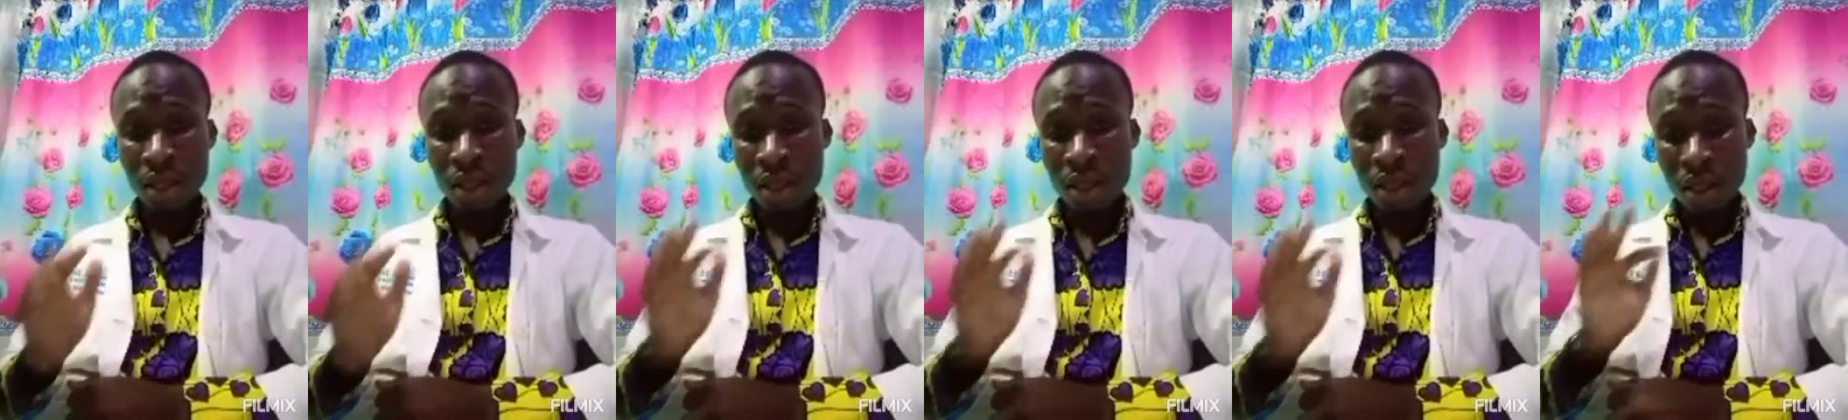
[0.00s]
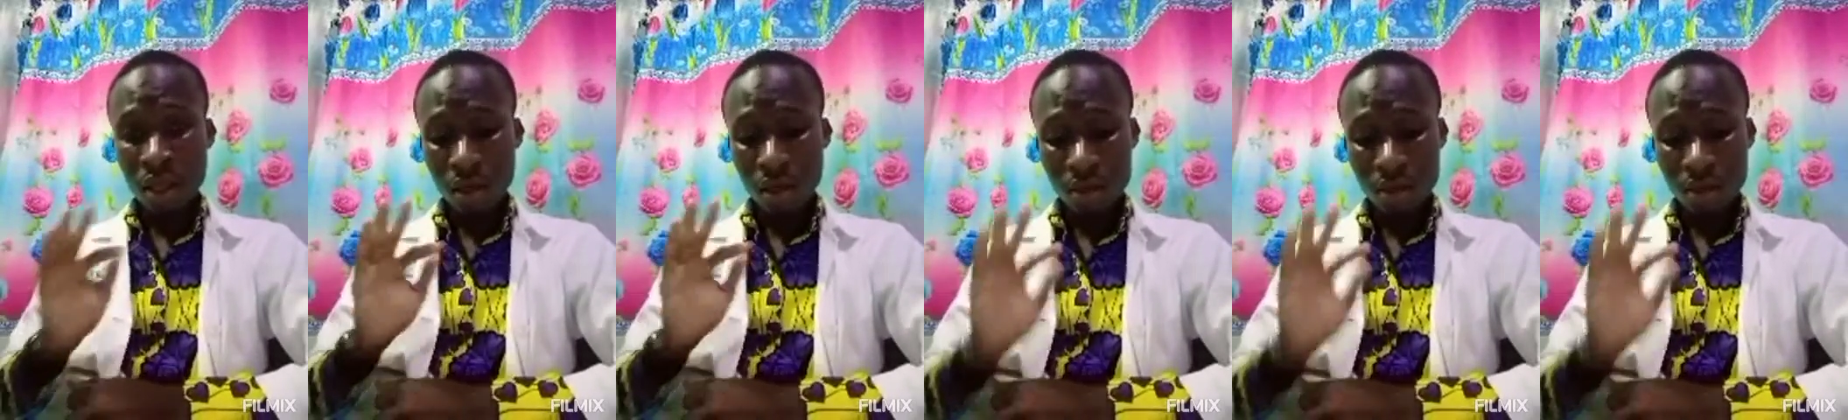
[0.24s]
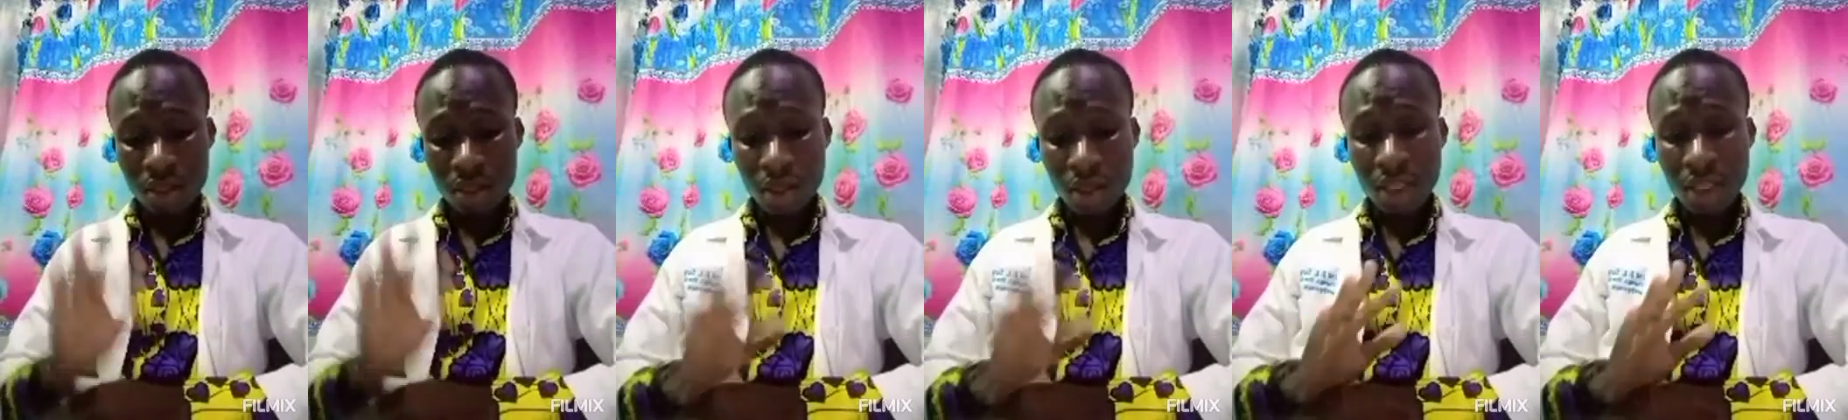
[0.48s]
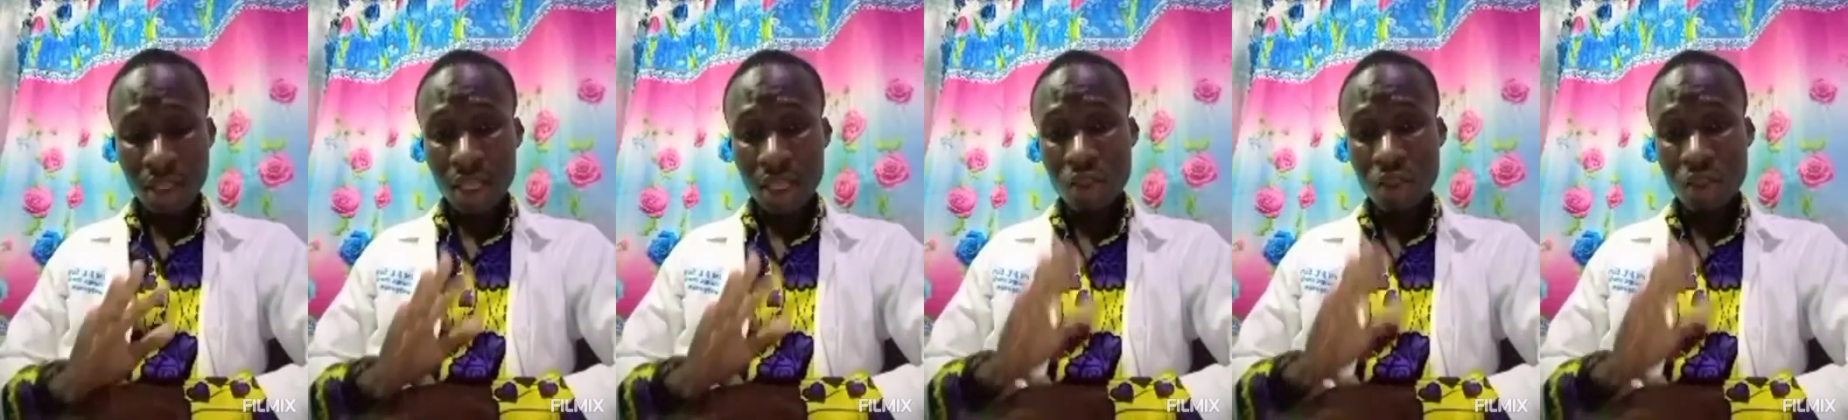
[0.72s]
So there are
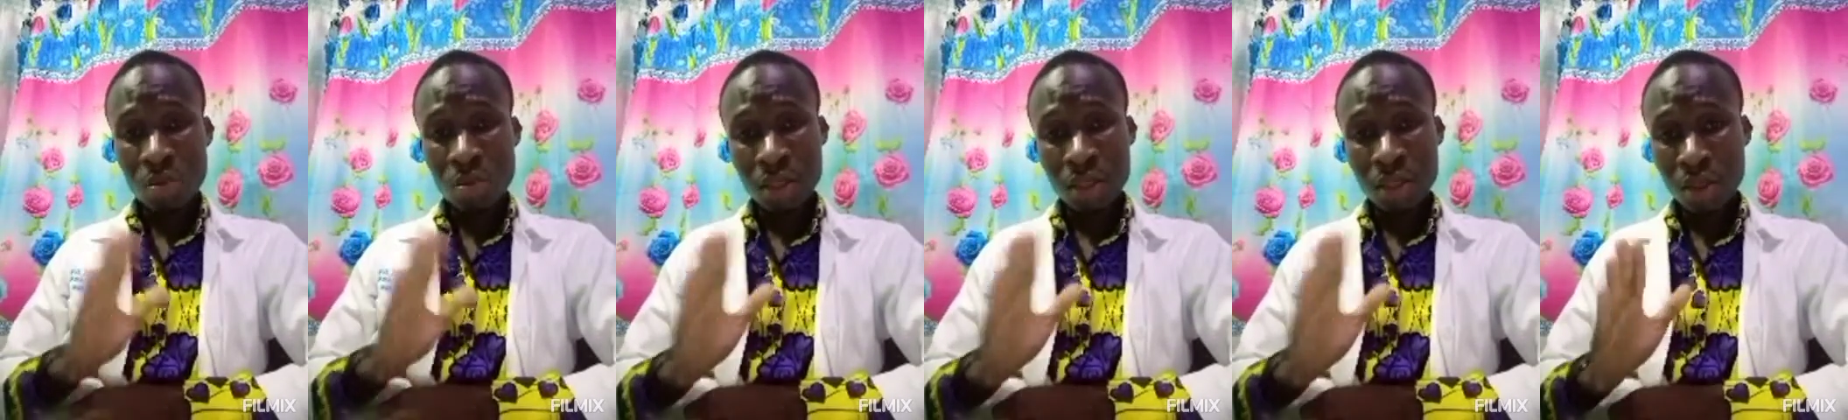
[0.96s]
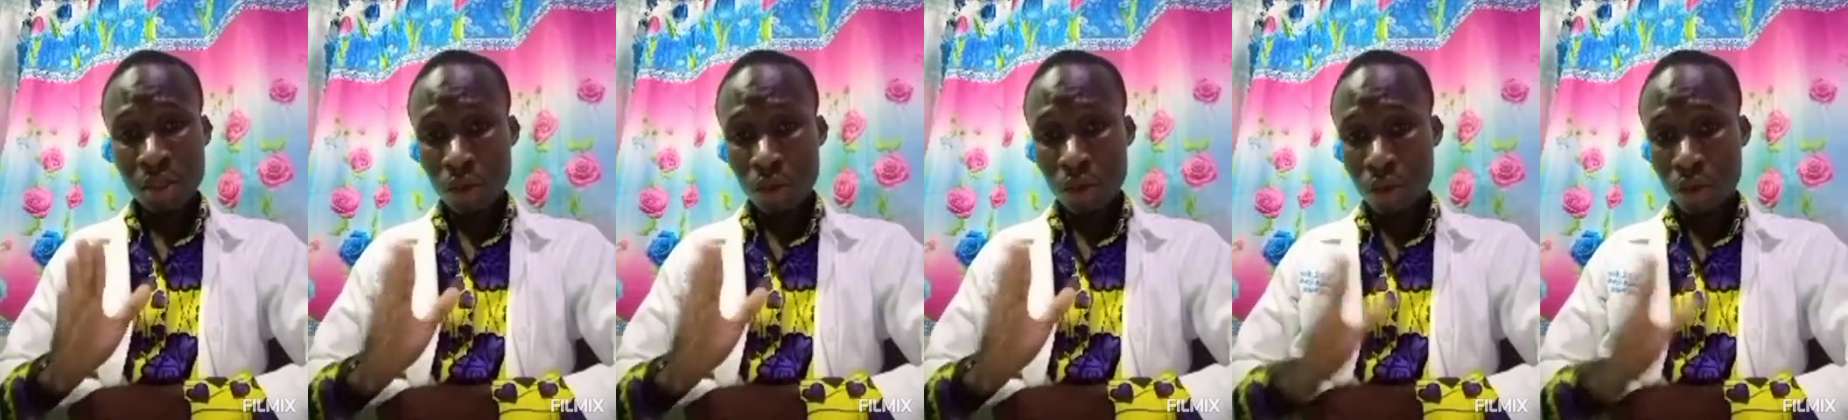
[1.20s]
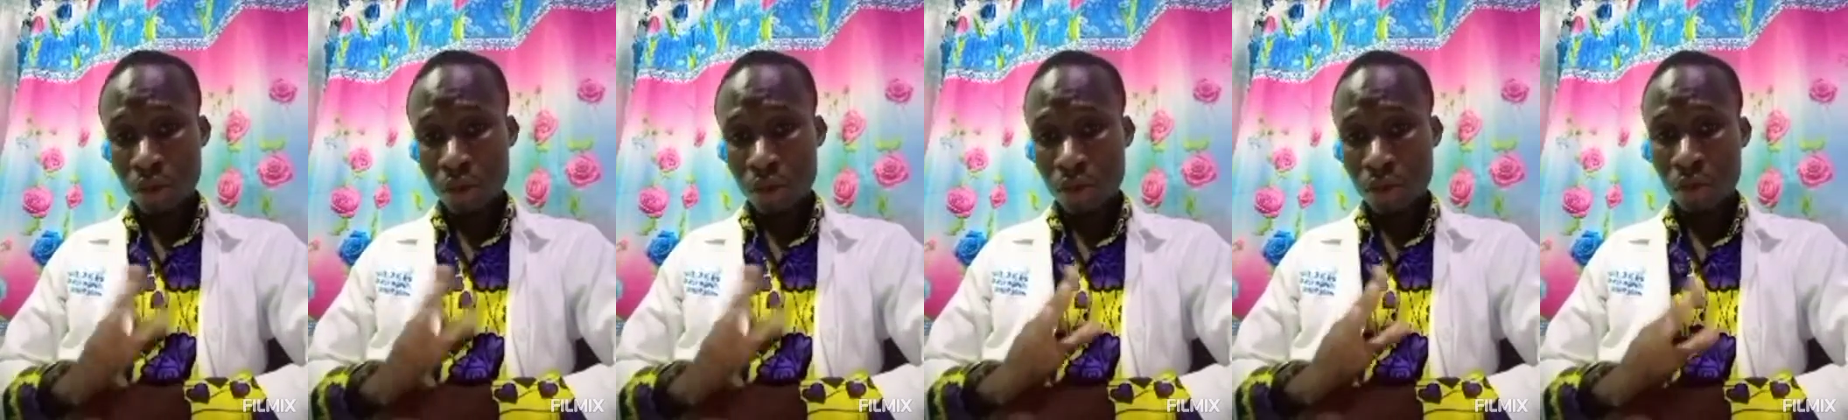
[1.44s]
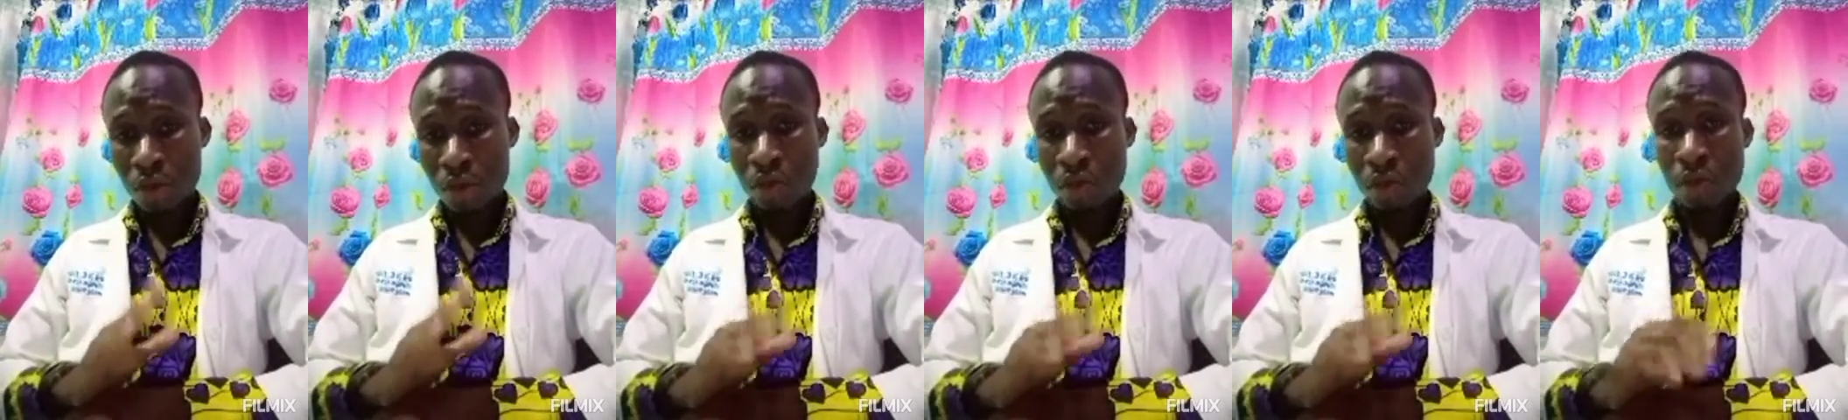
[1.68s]
so many causes of
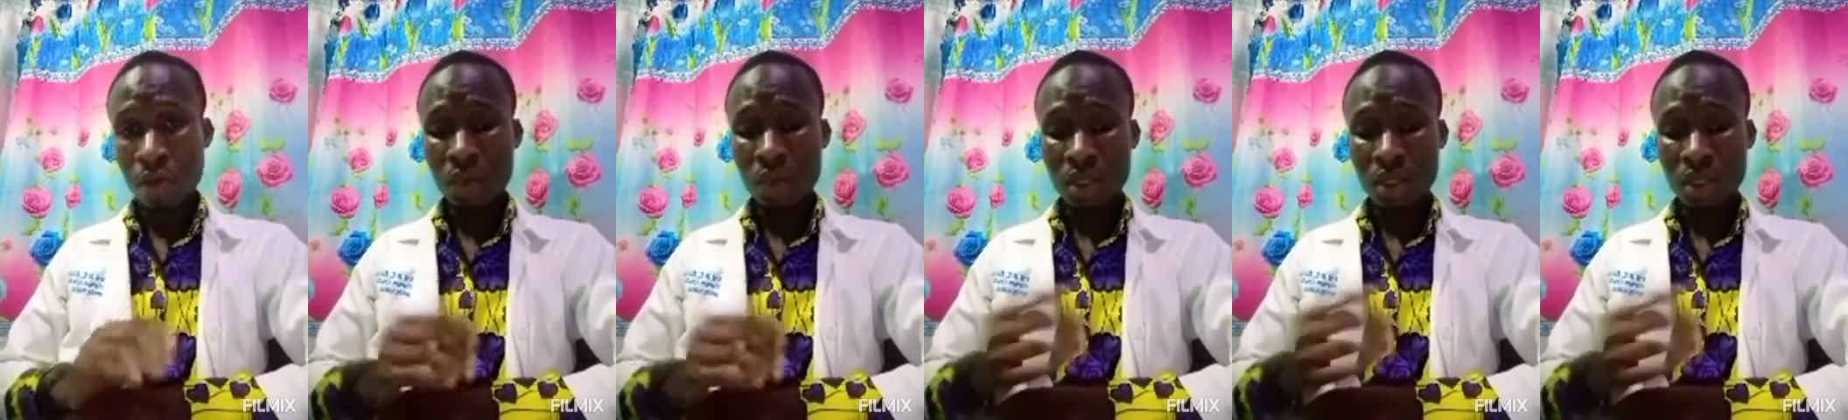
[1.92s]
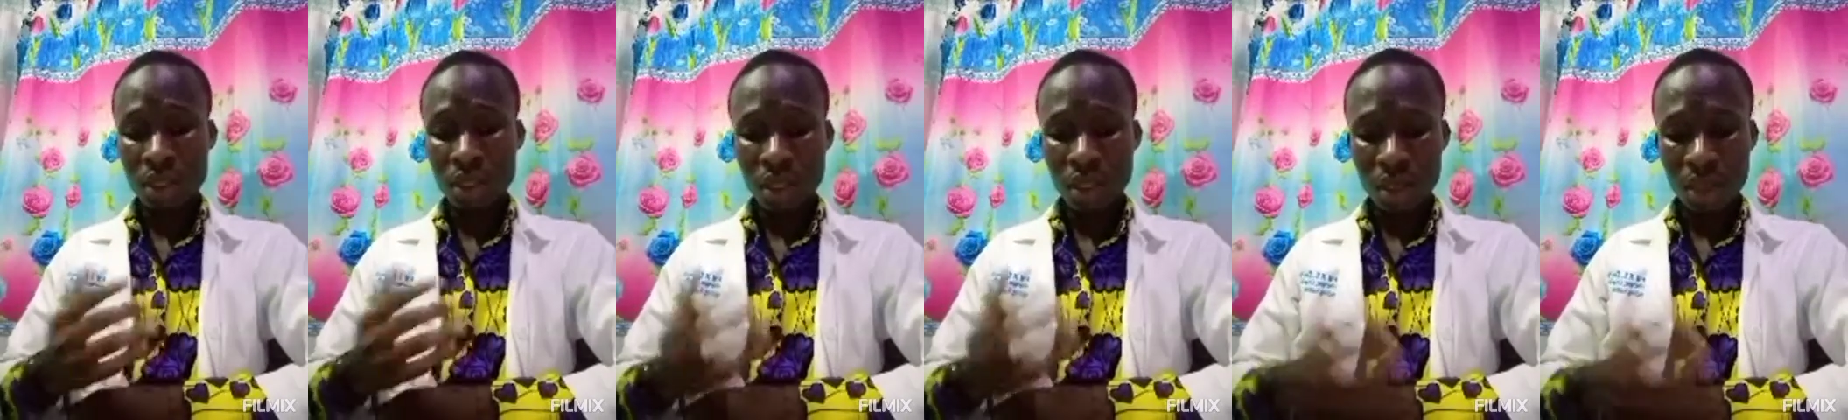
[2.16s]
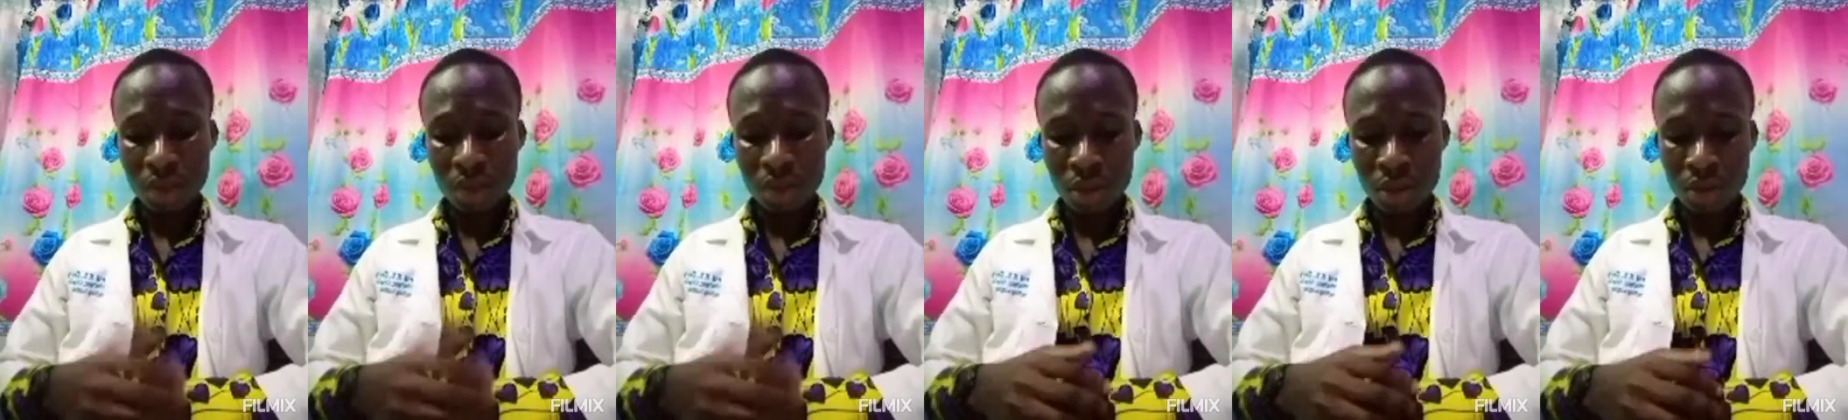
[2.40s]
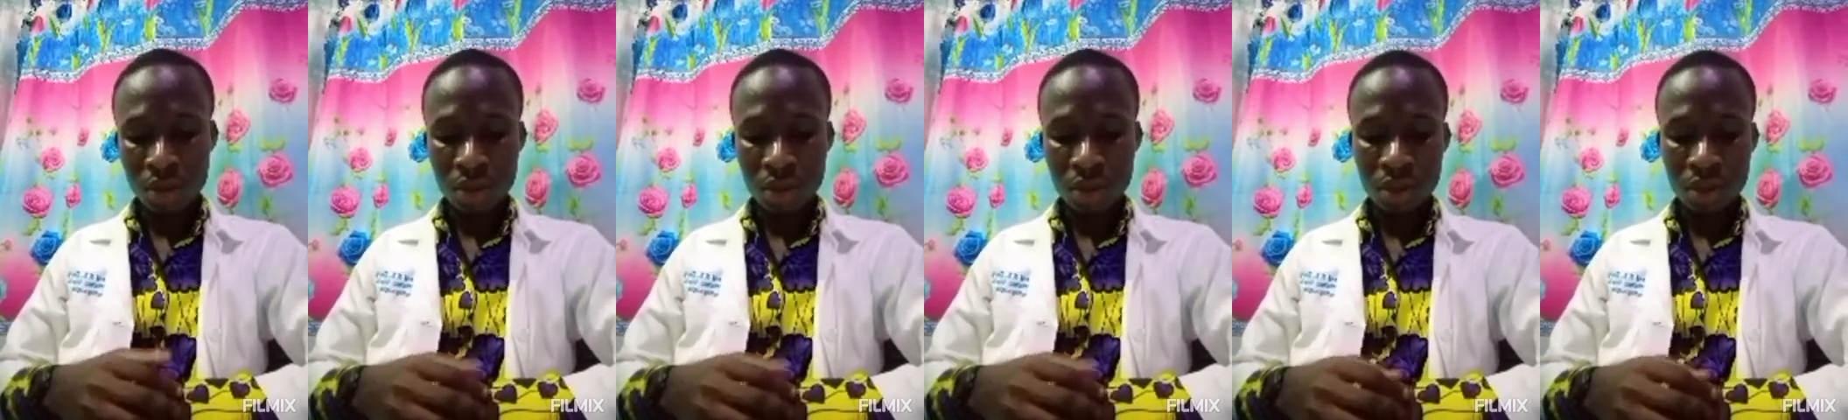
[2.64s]
rotator cuff
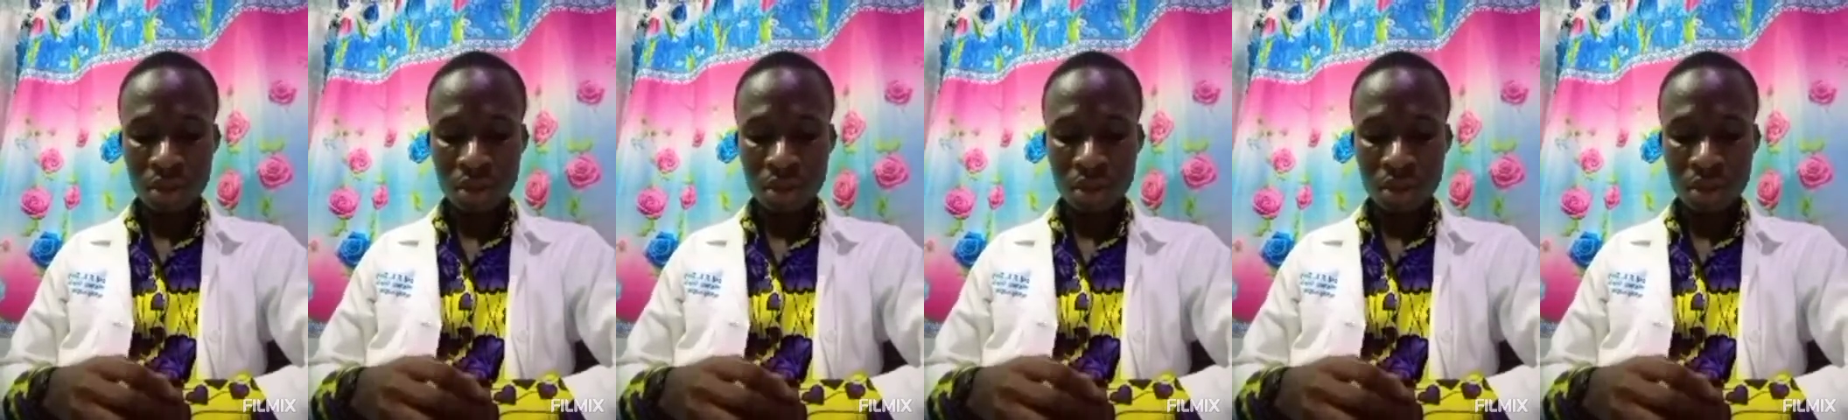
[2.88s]
injuries,